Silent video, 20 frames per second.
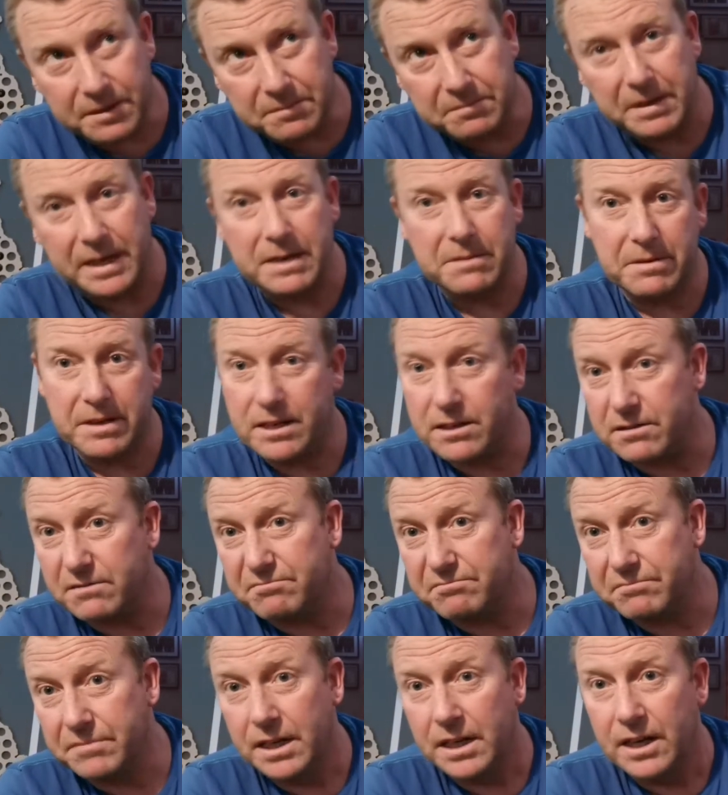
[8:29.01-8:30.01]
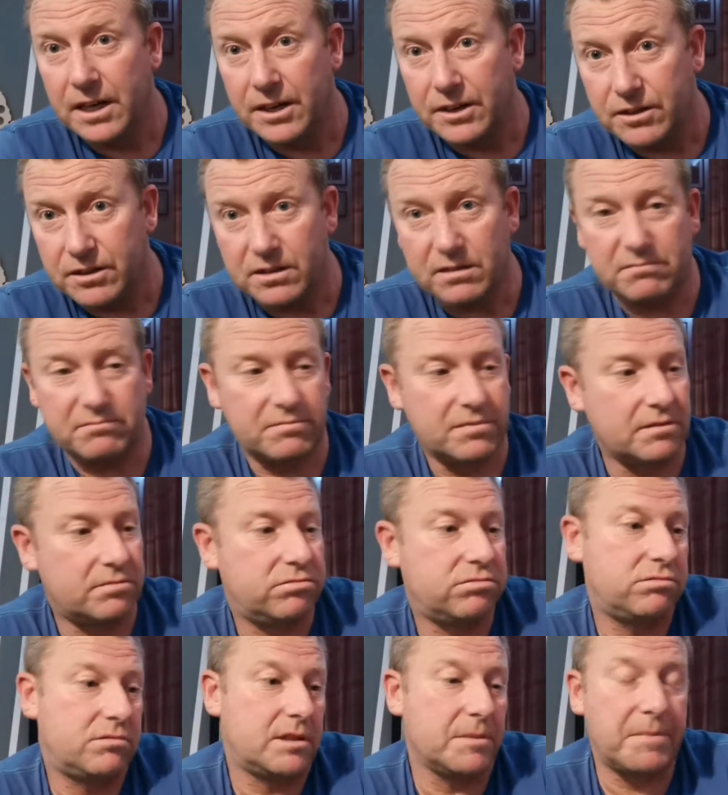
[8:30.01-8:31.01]
Maybe you,
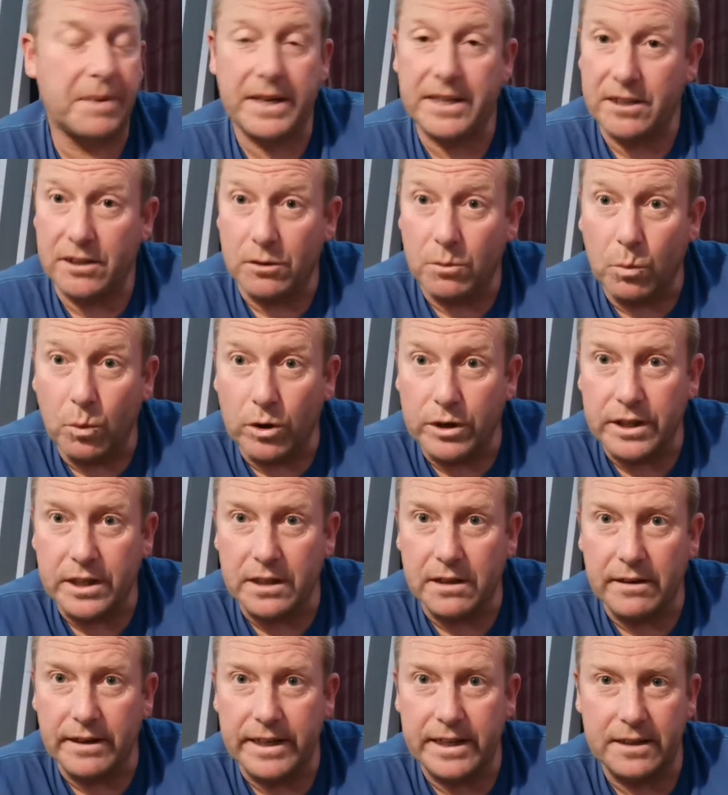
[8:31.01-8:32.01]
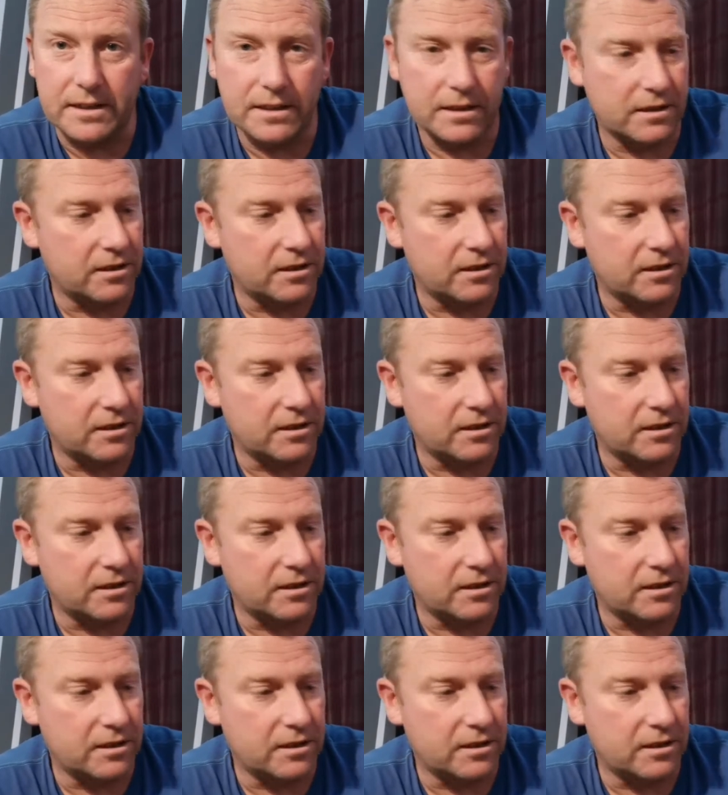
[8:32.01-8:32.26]
depending on what you like,